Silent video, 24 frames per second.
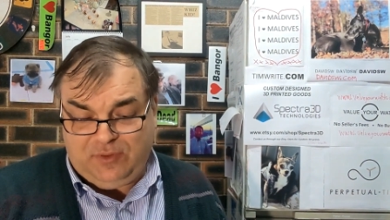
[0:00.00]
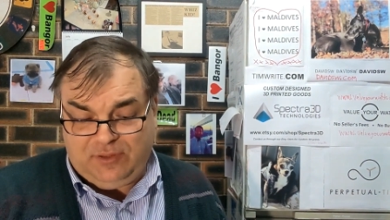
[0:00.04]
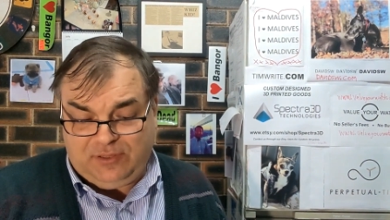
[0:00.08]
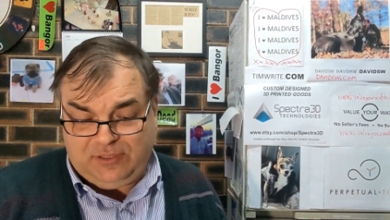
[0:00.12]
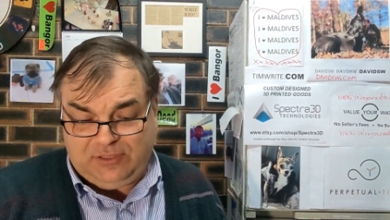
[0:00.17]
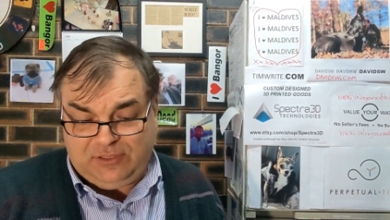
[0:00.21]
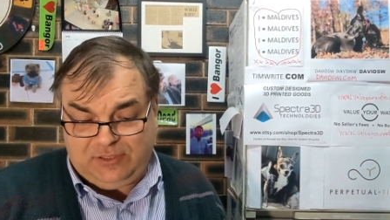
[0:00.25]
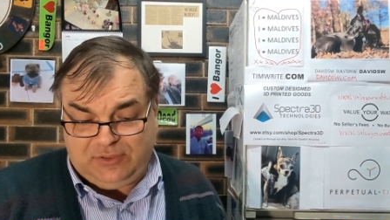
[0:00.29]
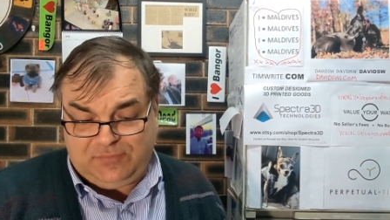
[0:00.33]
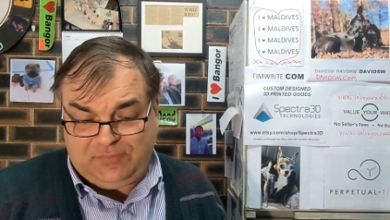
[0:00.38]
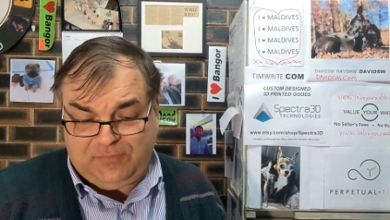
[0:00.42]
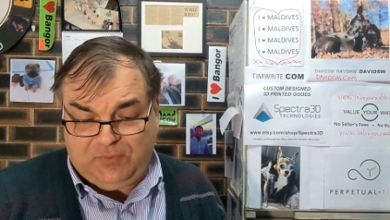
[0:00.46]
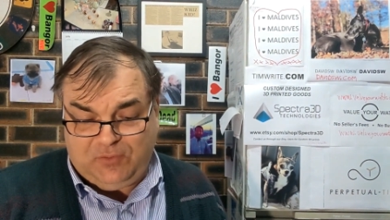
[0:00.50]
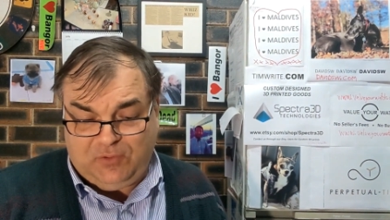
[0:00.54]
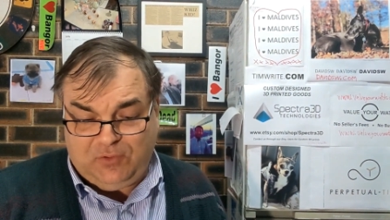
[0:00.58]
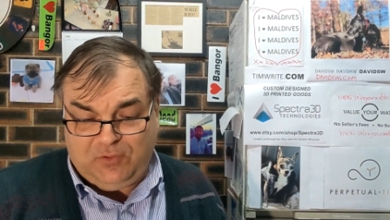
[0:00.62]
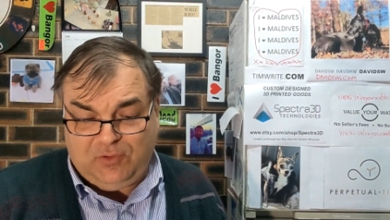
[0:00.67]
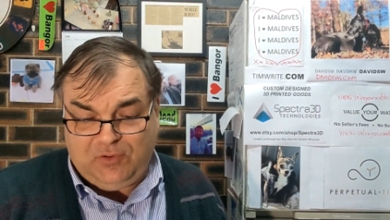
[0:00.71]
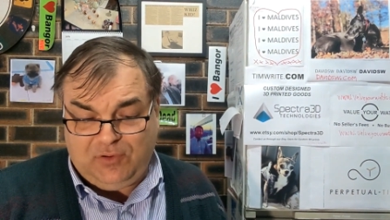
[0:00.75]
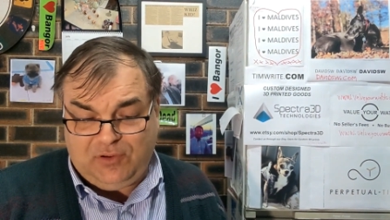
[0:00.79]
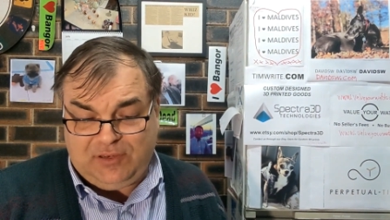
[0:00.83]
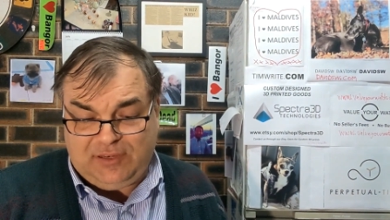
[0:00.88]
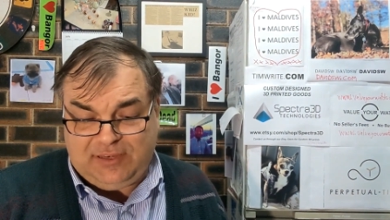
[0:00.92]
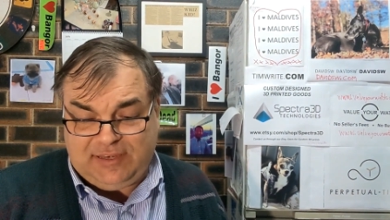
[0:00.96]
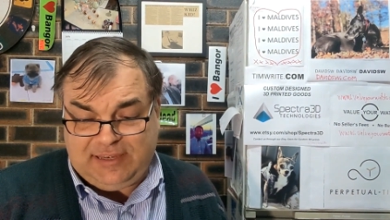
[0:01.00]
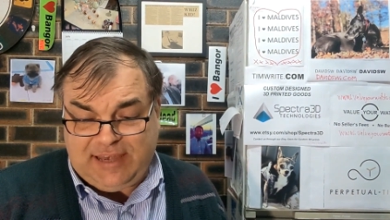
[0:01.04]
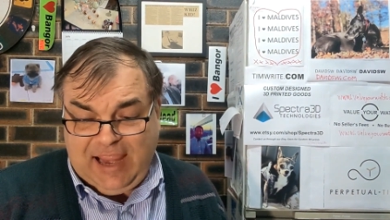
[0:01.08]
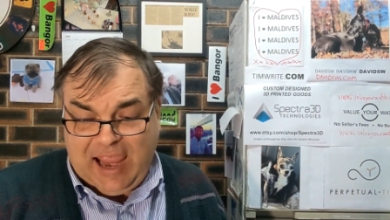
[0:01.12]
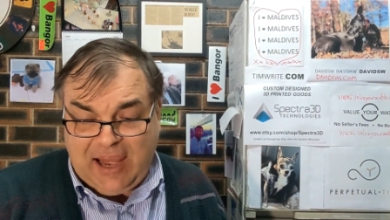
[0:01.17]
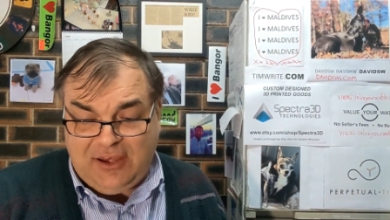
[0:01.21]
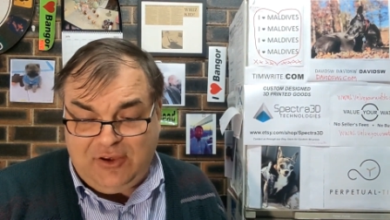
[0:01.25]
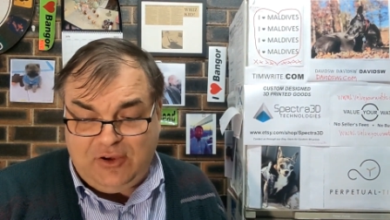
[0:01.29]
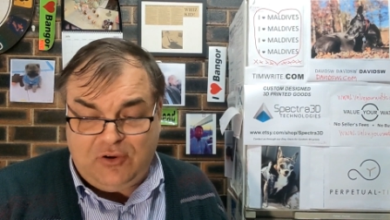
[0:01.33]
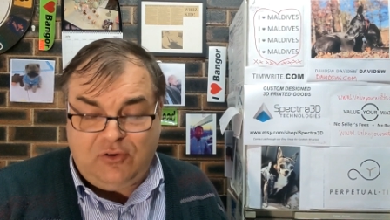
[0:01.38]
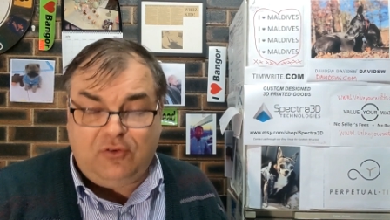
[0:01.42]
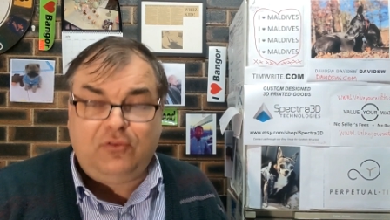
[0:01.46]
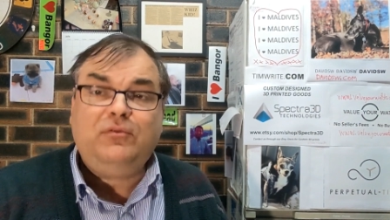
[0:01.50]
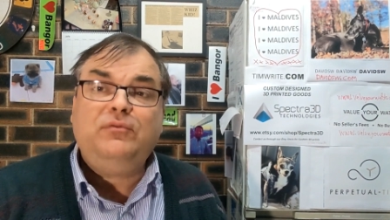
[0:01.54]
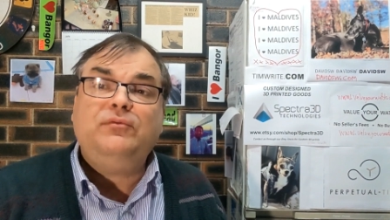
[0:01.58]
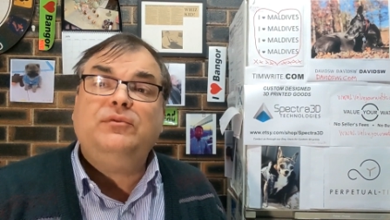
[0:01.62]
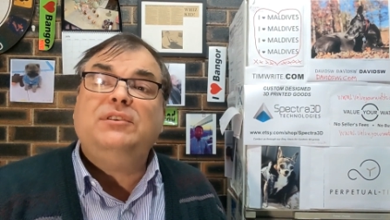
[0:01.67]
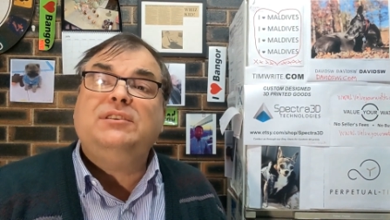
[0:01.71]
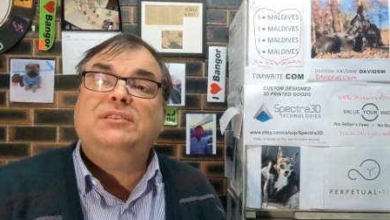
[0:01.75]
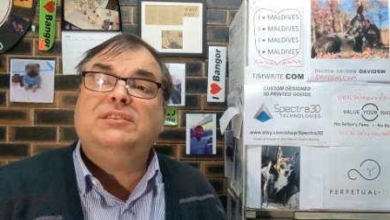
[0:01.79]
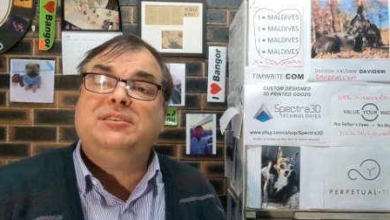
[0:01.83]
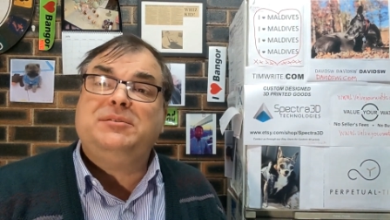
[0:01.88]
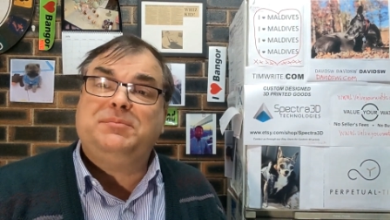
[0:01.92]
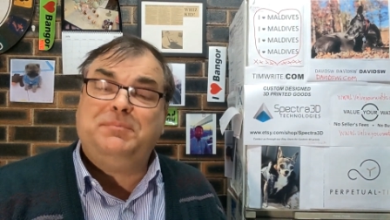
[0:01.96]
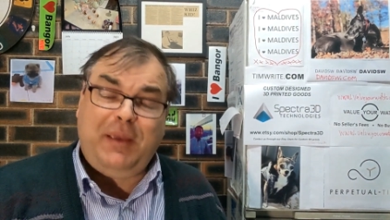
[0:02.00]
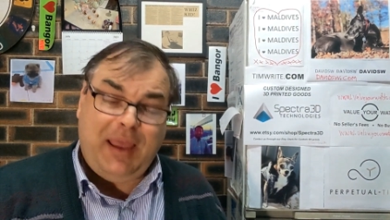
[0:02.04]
This is for Daniel. This is